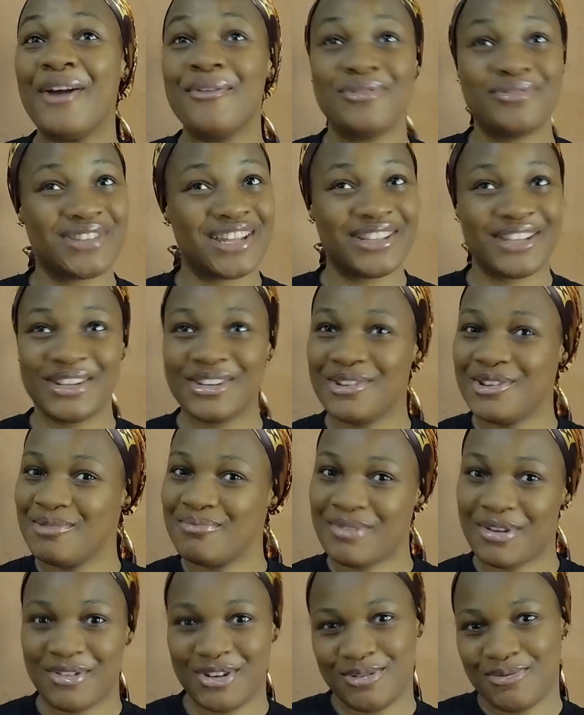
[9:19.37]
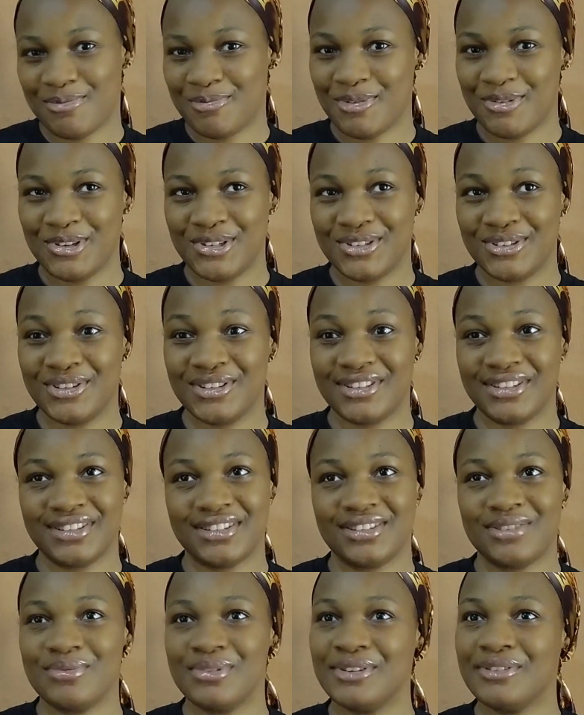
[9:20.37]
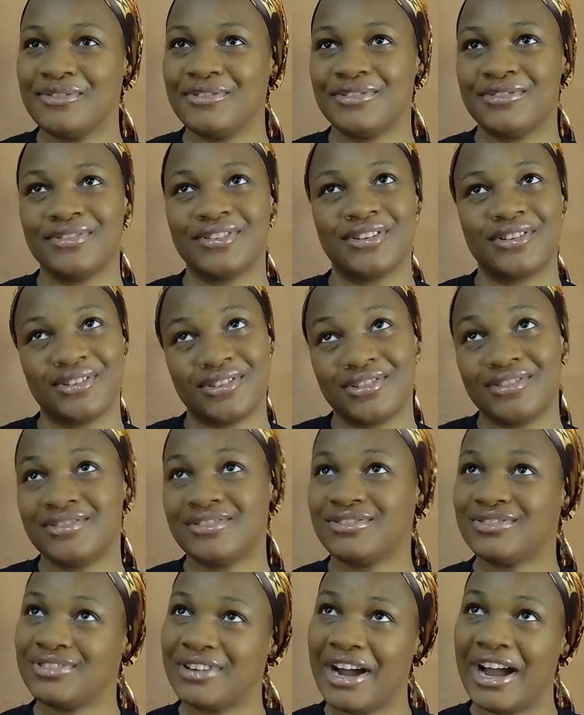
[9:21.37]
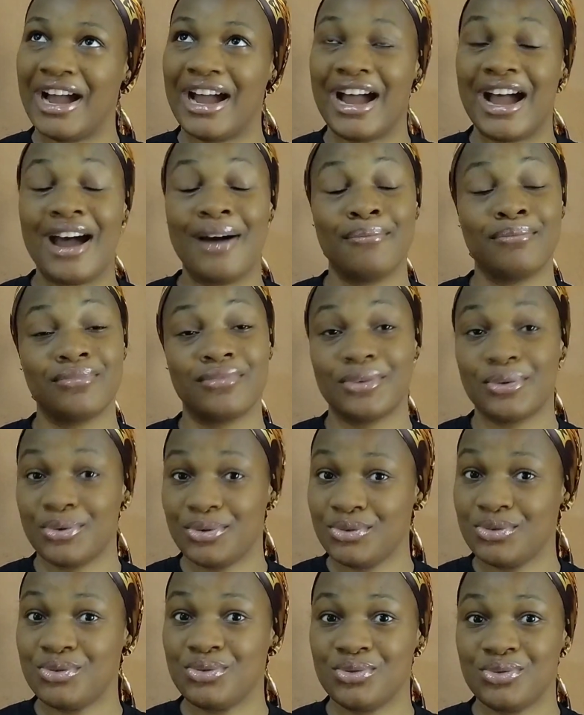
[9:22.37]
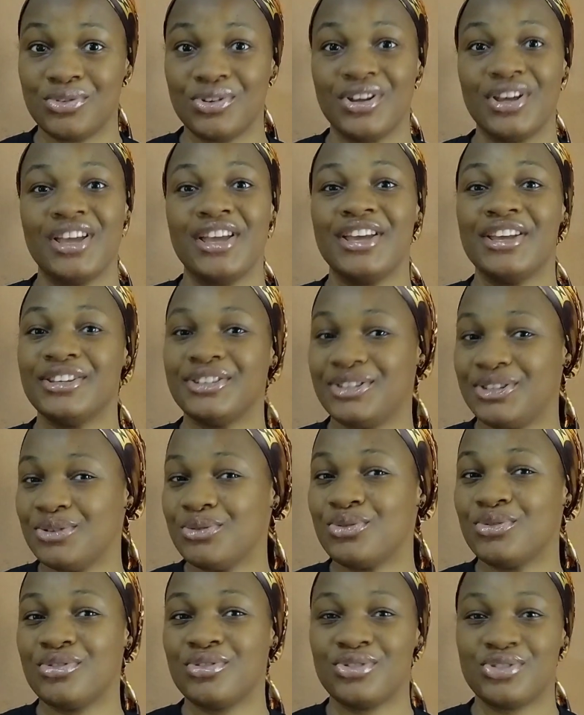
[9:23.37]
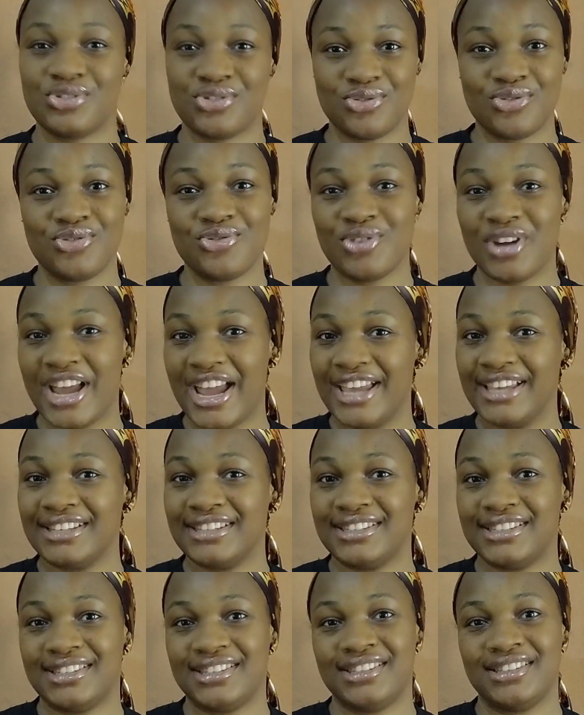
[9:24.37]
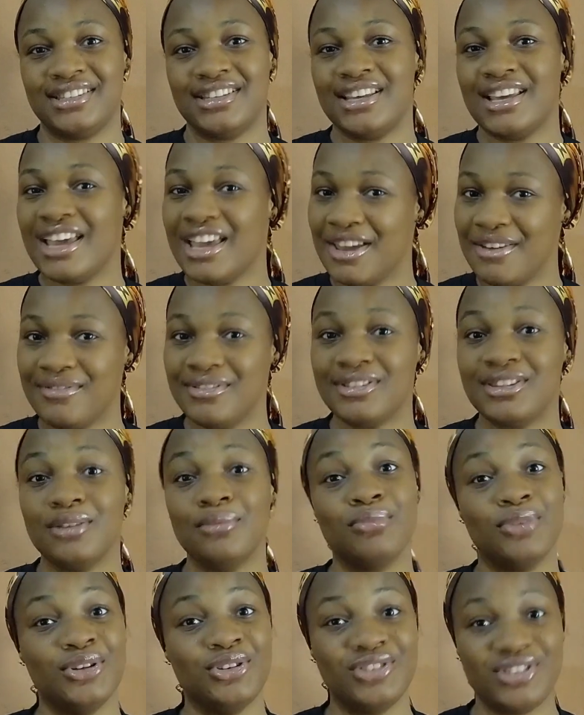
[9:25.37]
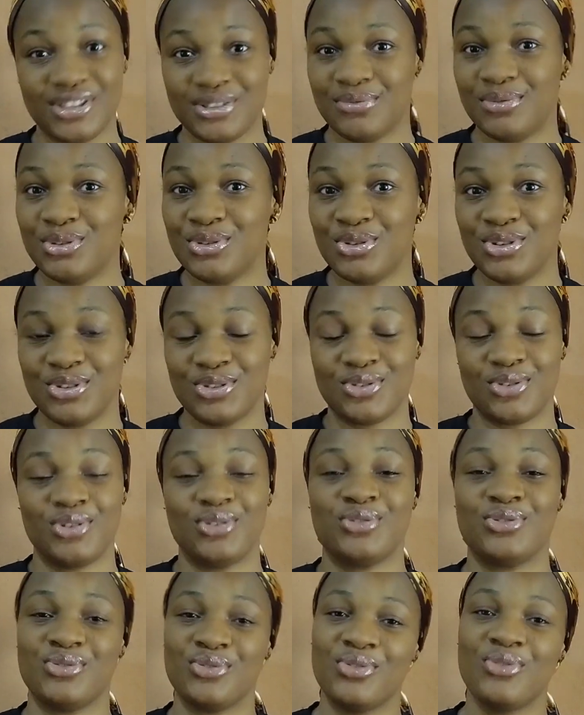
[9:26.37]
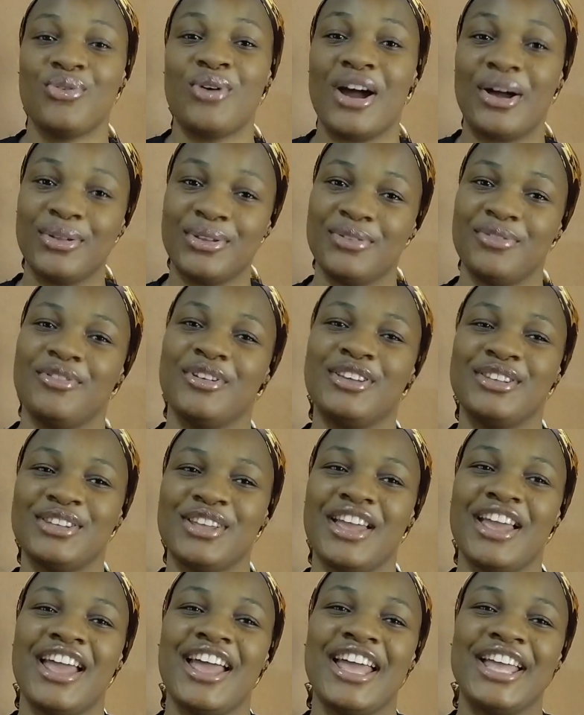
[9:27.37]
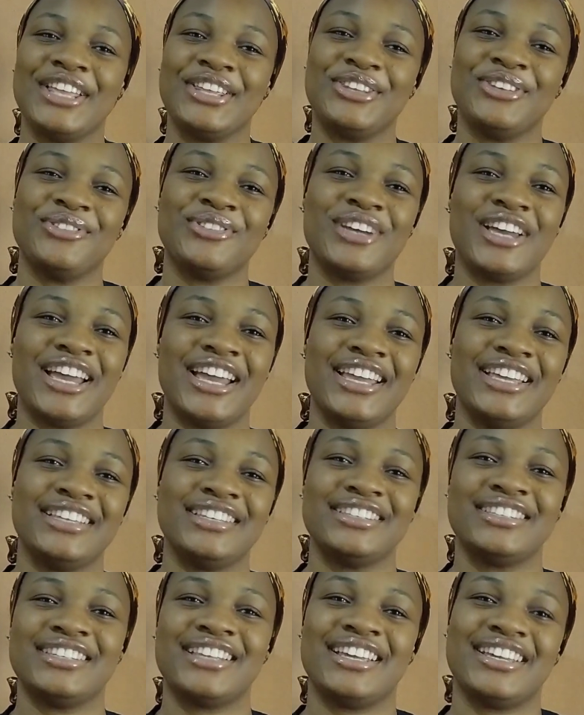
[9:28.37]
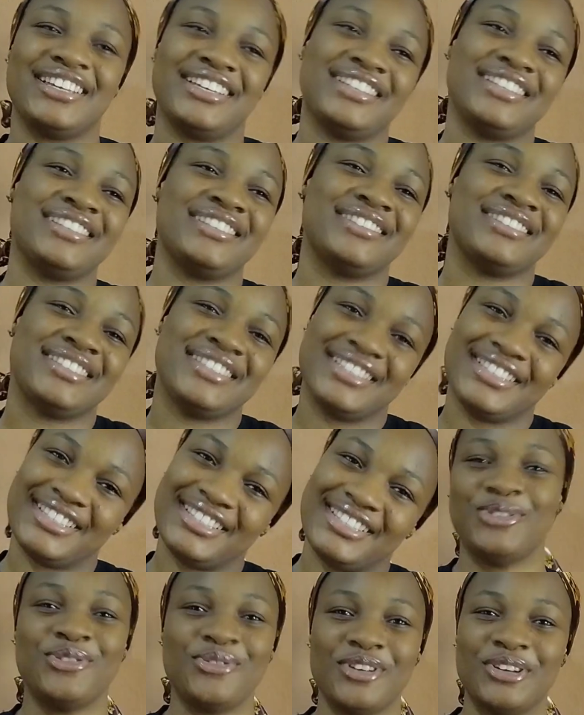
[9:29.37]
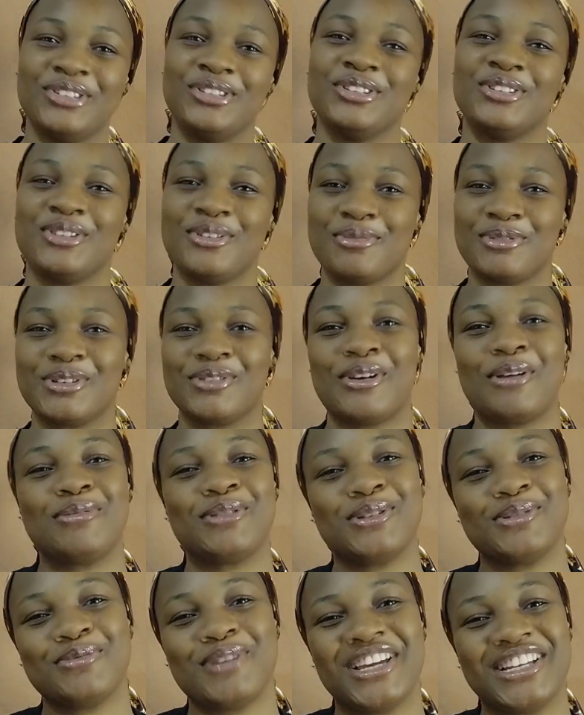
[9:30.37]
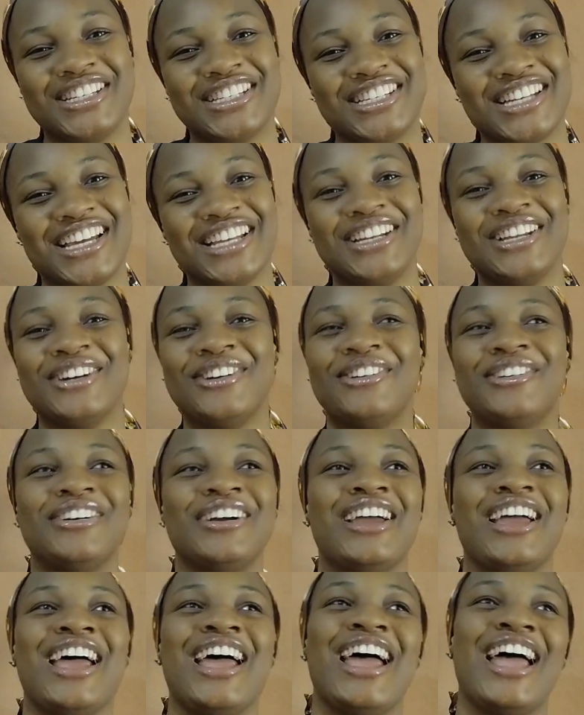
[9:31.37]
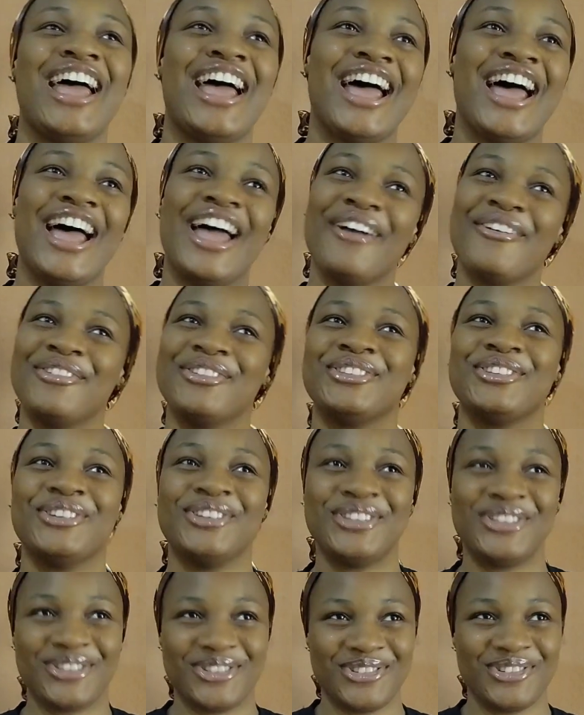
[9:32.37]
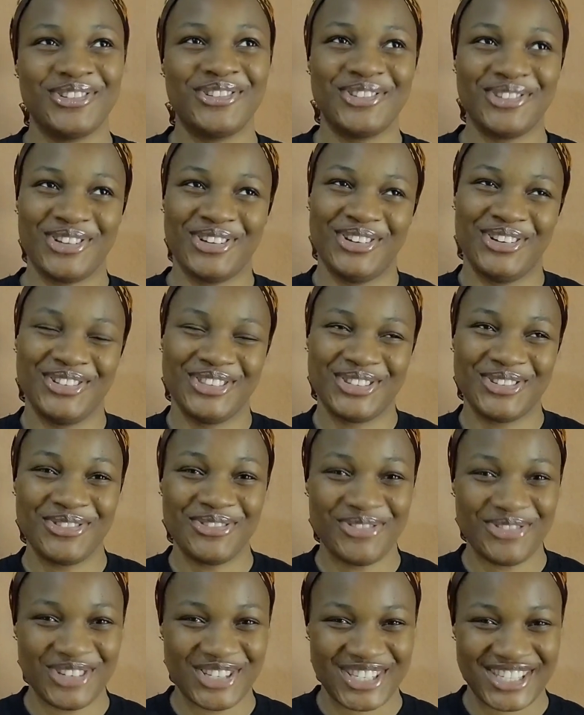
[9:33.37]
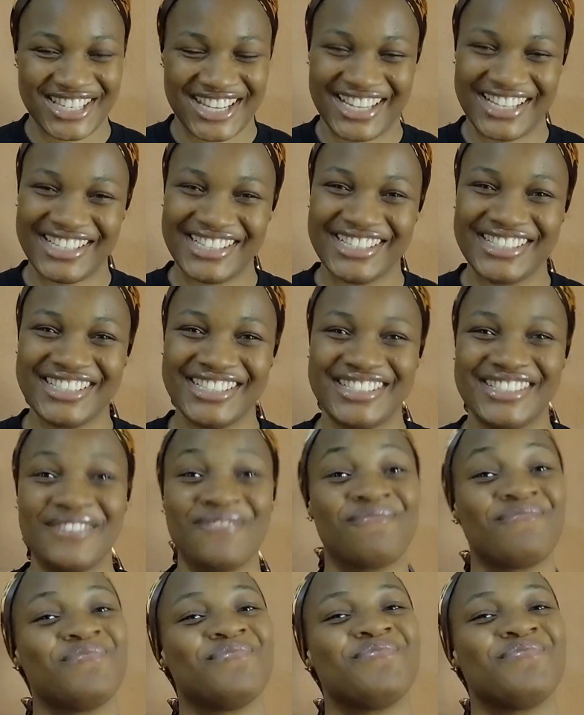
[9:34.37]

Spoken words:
we started the marriage preparations, we've gone far. I'm going to still show you guys everything, but this video is going to go out first. So guys, so do well to subscribe to my channel. I want us to go to reach at least